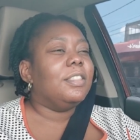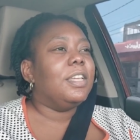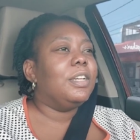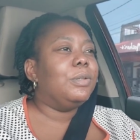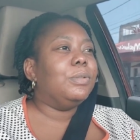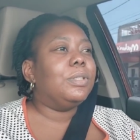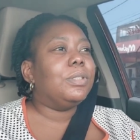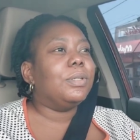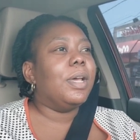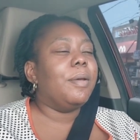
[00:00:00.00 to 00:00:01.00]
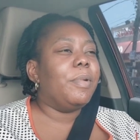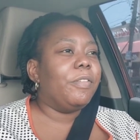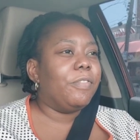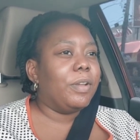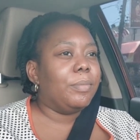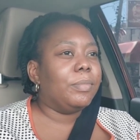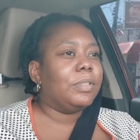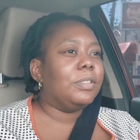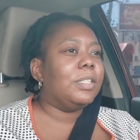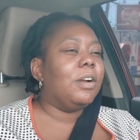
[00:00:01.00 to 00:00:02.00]
they go to MFM
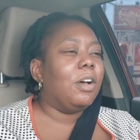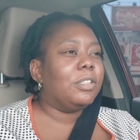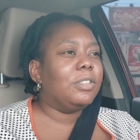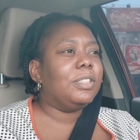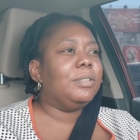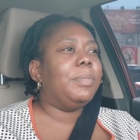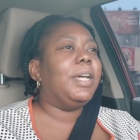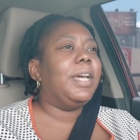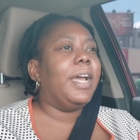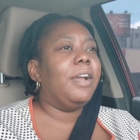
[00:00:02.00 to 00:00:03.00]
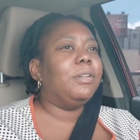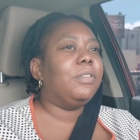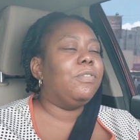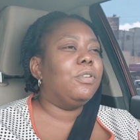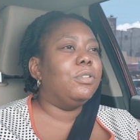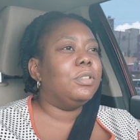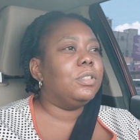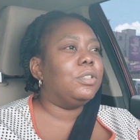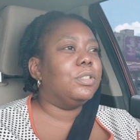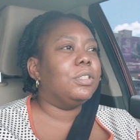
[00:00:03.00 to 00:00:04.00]
so they're also seen by the Harris for
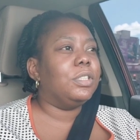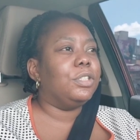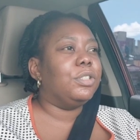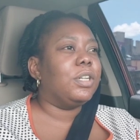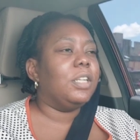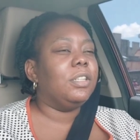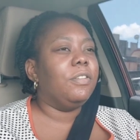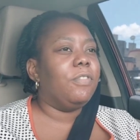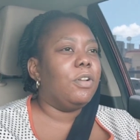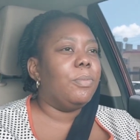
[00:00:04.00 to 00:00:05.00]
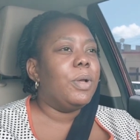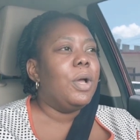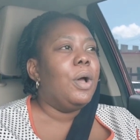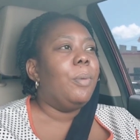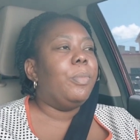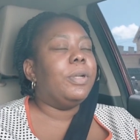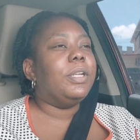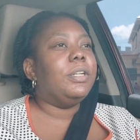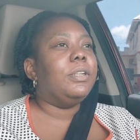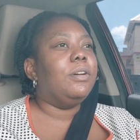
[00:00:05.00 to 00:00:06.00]
just general content follow-up but
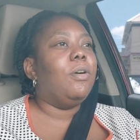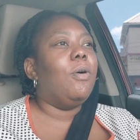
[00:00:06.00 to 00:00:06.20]
they'll